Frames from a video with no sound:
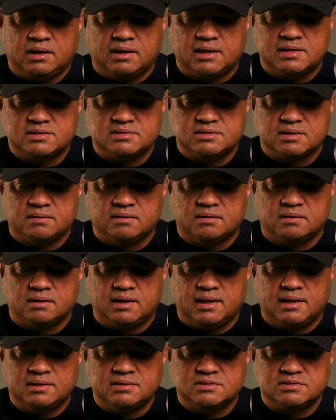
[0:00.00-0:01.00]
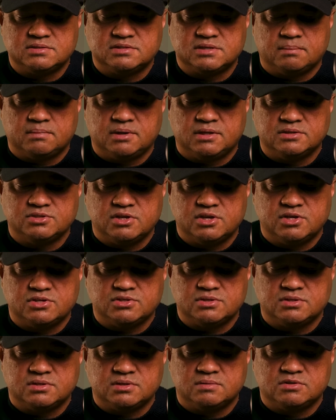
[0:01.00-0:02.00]
has a lens
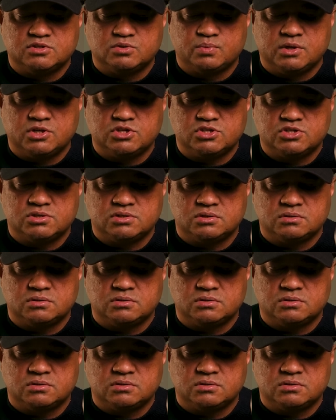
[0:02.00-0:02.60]
stabilization switch,